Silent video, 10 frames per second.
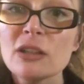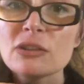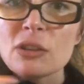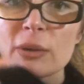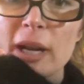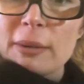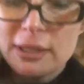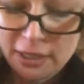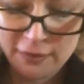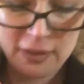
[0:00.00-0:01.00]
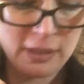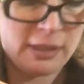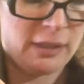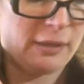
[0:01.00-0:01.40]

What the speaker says: So when I was given this